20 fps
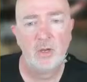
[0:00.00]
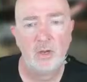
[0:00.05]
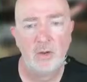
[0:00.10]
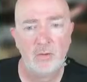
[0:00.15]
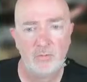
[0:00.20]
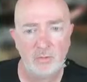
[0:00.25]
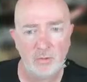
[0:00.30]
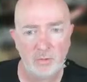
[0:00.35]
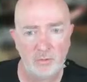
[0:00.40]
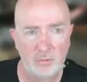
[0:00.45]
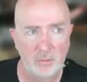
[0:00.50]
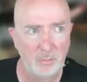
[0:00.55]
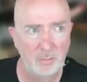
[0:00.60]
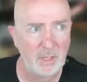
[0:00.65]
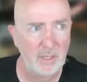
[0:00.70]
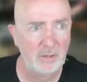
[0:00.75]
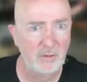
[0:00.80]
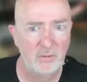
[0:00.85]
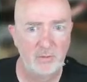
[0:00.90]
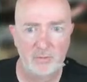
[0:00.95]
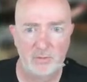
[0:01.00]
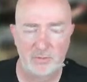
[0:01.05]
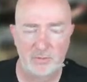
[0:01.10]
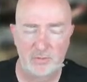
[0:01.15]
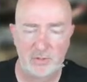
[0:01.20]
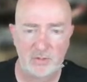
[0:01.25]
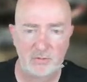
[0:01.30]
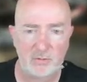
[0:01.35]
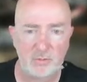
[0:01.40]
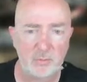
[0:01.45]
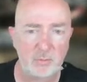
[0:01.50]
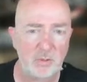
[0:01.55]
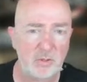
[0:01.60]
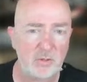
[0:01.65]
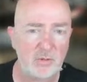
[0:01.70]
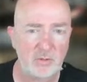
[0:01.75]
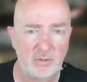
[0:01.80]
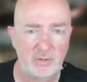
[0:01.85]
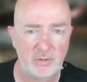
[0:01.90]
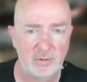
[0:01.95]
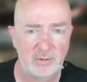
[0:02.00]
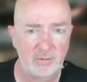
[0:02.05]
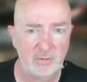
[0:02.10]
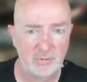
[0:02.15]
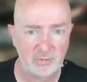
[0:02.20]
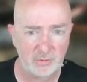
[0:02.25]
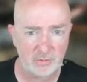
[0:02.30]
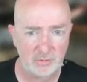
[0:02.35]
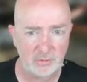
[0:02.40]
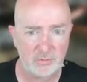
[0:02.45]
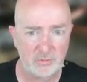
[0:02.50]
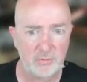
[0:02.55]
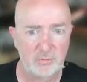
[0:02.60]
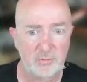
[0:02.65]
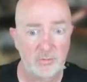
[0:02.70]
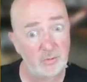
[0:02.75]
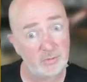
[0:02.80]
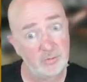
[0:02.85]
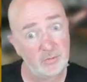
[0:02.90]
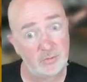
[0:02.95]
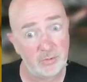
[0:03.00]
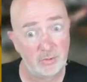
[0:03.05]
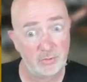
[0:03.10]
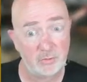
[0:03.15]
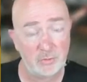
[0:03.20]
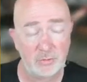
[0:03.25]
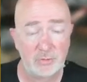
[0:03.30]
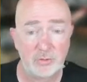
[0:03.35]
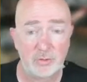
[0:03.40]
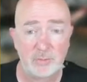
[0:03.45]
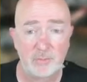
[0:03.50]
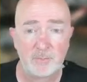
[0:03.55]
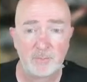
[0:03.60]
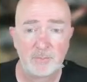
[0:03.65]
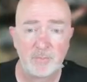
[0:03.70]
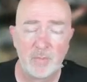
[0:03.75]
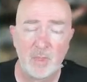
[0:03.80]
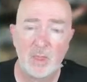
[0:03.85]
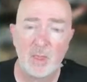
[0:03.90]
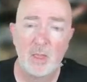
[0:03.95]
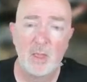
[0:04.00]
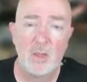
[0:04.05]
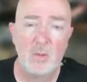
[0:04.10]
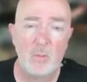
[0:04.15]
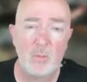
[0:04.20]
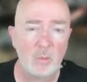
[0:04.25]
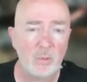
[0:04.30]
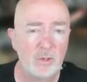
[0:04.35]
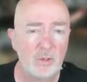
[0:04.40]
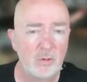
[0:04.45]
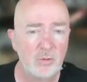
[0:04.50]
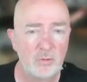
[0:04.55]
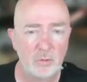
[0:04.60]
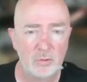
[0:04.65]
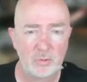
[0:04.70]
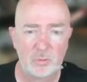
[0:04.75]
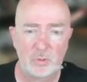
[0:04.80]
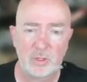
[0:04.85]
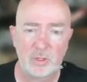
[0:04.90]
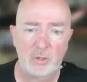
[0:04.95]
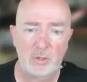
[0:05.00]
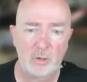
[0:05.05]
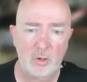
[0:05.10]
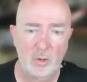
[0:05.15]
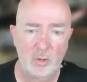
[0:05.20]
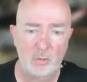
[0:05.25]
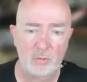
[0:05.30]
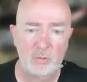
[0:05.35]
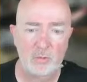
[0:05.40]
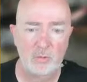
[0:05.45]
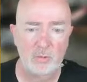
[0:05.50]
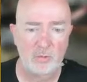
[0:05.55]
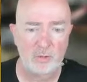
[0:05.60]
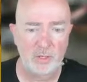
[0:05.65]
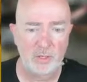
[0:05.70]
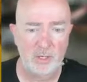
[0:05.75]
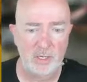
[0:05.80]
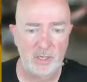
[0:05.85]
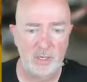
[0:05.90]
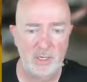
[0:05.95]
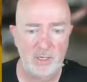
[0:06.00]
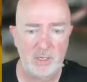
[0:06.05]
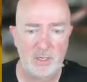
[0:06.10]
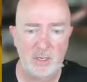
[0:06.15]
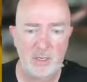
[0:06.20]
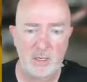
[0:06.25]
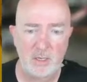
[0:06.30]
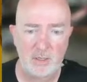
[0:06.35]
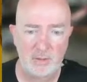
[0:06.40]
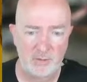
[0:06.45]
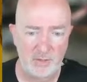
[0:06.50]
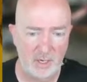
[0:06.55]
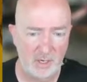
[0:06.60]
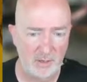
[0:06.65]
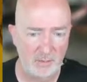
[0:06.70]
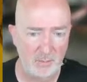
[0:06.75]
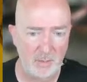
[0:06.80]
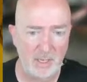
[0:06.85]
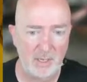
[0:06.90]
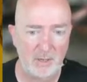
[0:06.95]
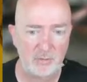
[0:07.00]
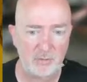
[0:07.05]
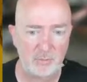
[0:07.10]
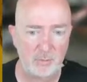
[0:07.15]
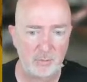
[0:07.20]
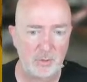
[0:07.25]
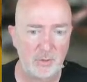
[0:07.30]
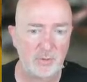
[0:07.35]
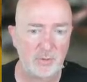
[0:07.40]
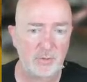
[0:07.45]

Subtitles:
for the remainder of the session because I think this is interesting. What we can do is we can go to the data management,